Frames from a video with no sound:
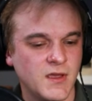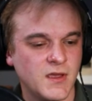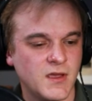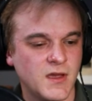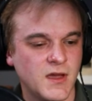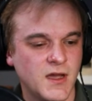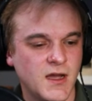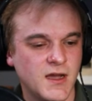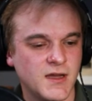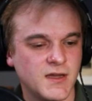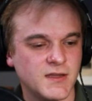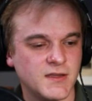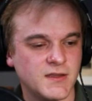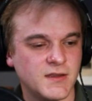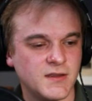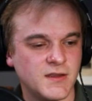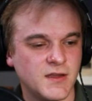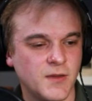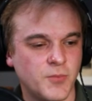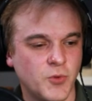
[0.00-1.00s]
uh,
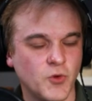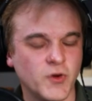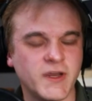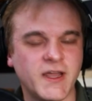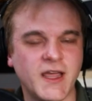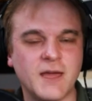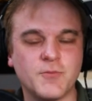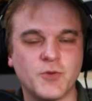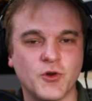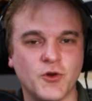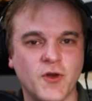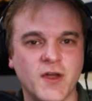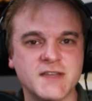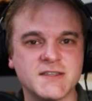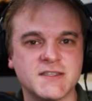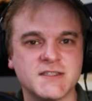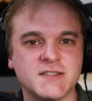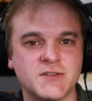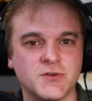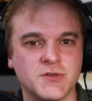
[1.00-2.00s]
a board game
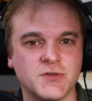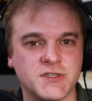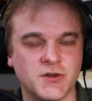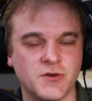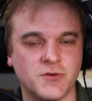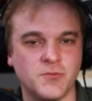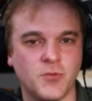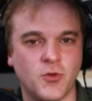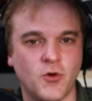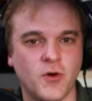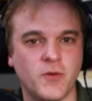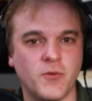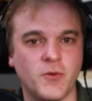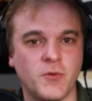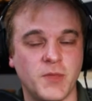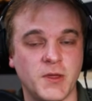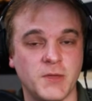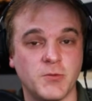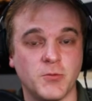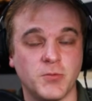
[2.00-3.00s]
progresses to a certain point when
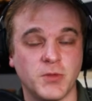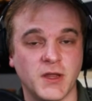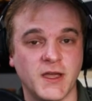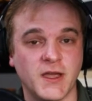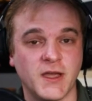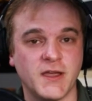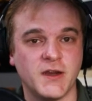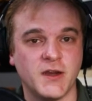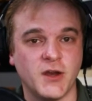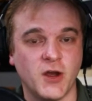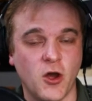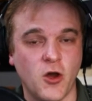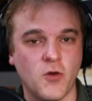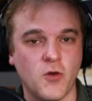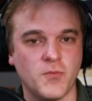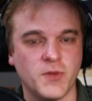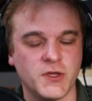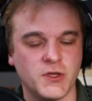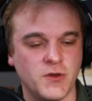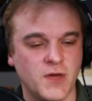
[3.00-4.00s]
people play it at home,
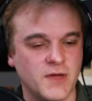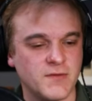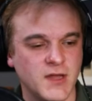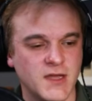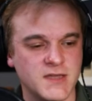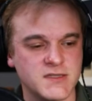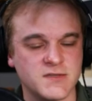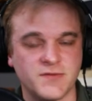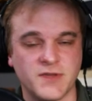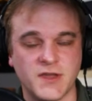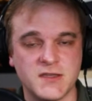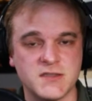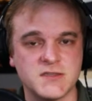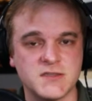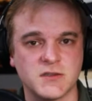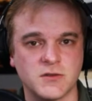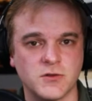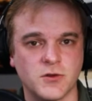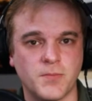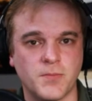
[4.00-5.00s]
but you have lots of
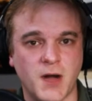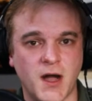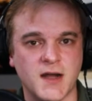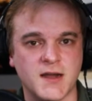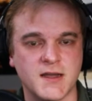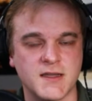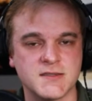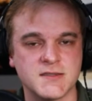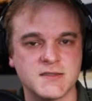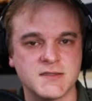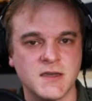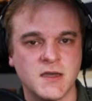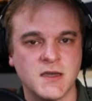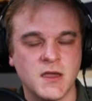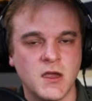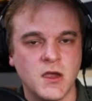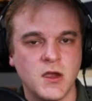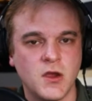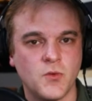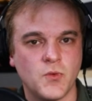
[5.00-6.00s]
insular pockets
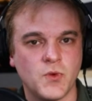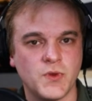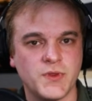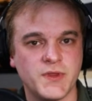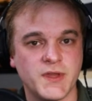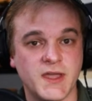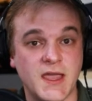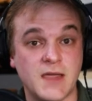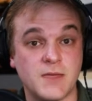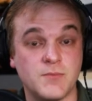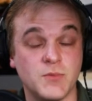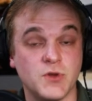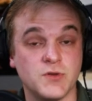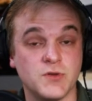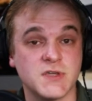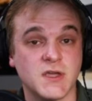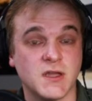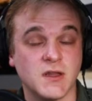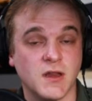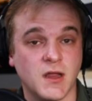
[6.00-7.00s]
when the game moves
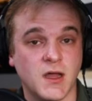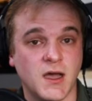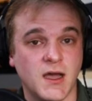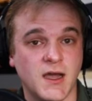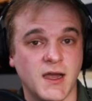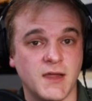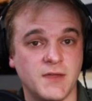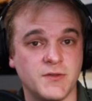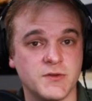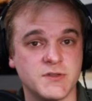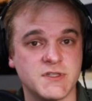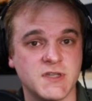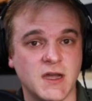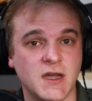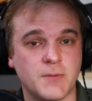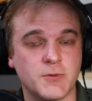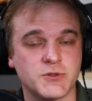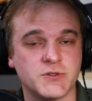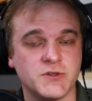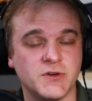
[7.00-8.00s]
online, there's the
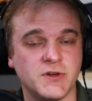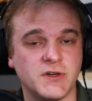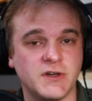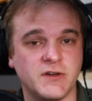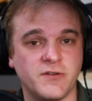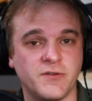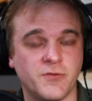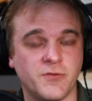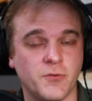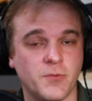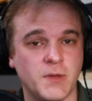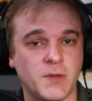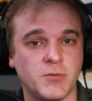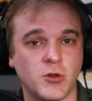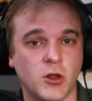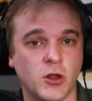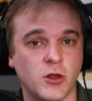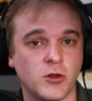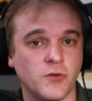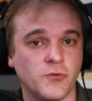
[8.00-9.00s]
opportunity for
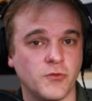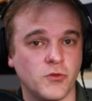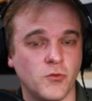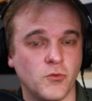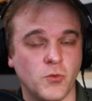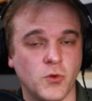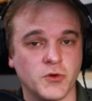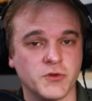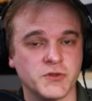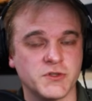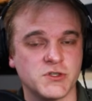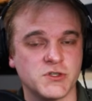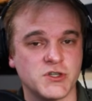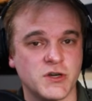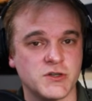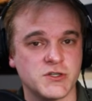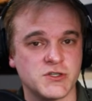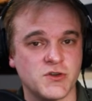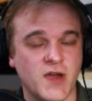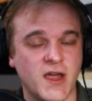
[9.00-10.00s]
people all over the world to
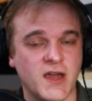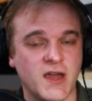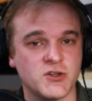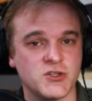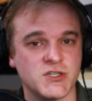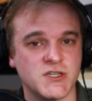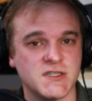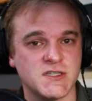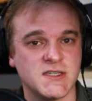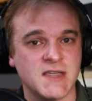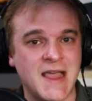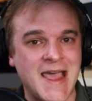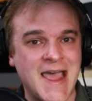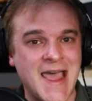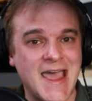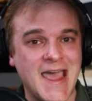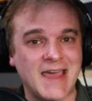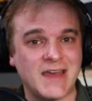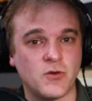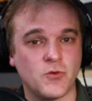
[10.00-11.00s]
share strategies
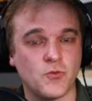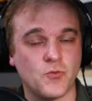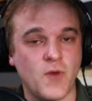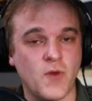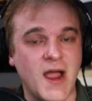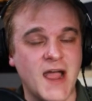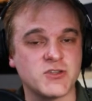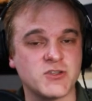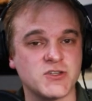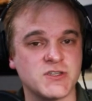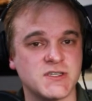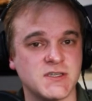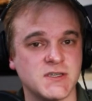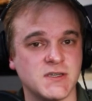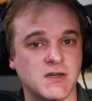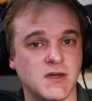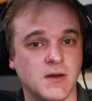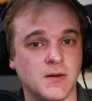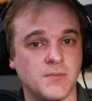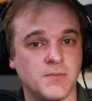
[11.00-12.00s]
and it ratchets
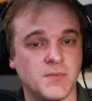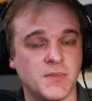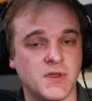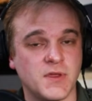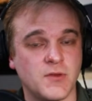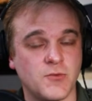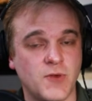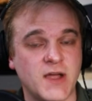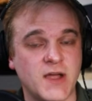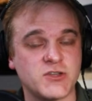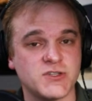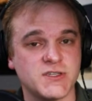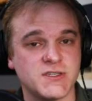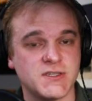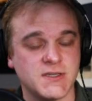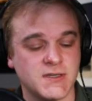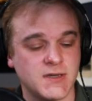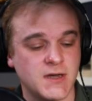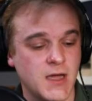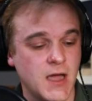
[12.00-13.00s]
it up, ratchets
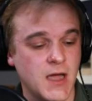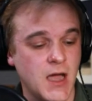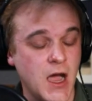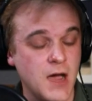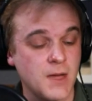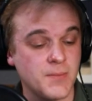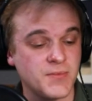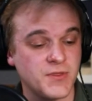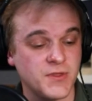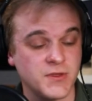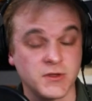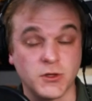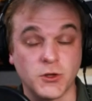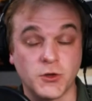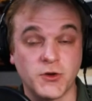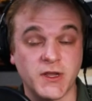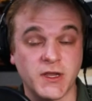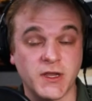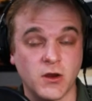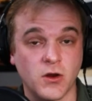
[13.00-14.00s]
it up the
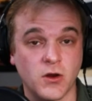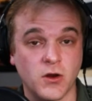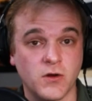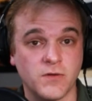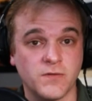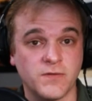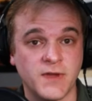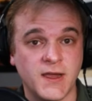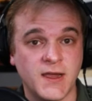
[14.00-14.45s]
learning curve